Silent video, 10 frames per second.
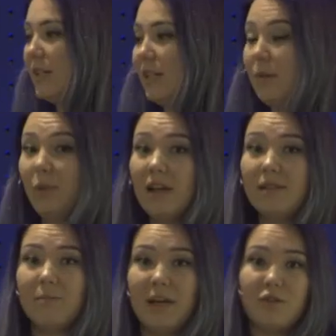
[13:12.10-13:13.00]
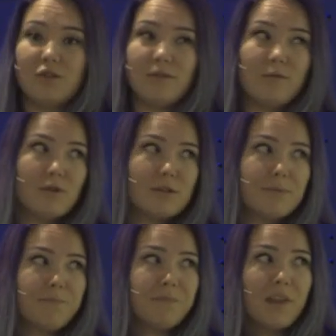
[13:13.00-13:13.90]
the day, plus mentors, of
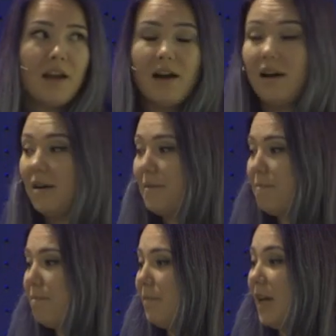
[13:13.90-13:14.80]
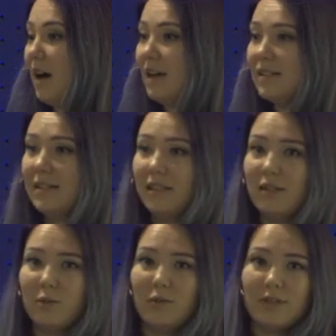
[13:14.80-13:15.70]
course. Yeah, other
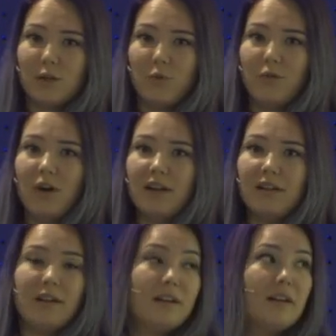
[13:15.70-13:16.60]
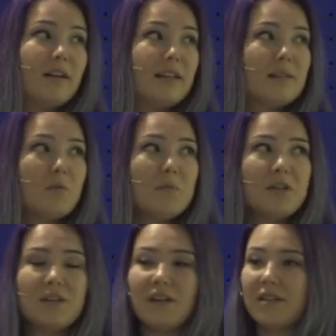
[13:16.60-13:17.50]
cities that we run at the
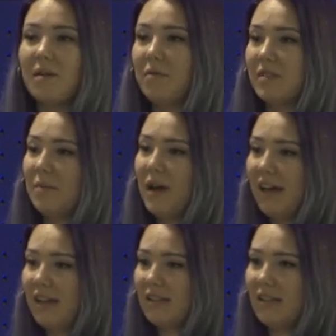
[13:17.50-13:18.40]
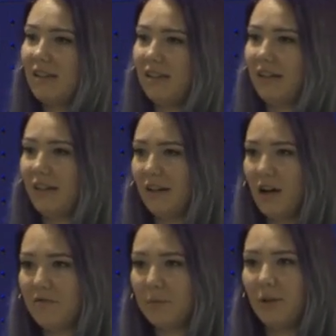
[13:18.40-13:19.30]
moment, some of them has like
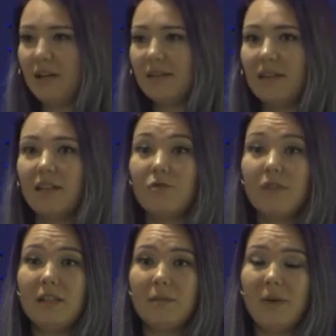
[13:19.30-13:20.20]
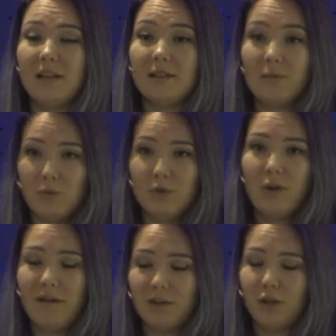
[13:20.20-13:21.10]
100 plus. It really depends. We do
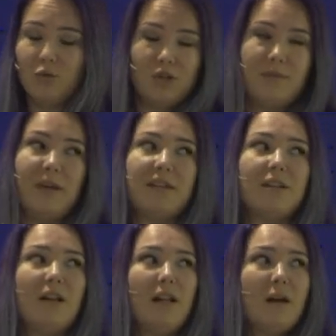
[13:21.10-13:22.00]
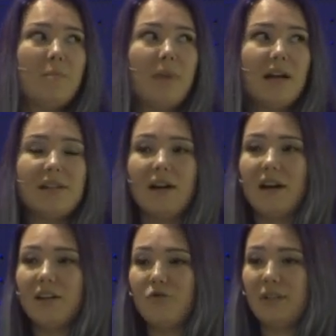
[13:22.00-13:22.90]
have a huge demand, but
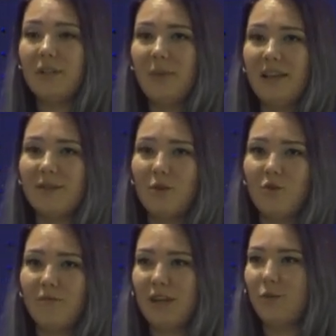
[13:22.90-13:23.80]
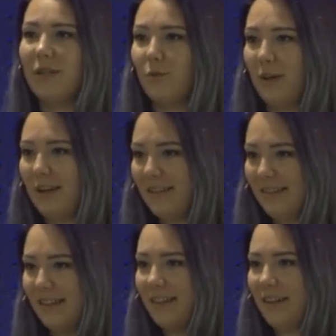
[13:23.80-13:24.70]
it really depends on venues that we are
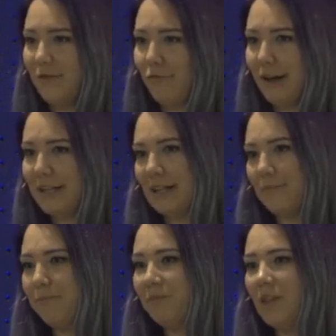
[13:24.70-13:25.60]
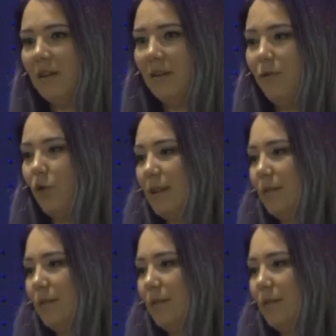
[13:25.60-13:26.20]
like renting for the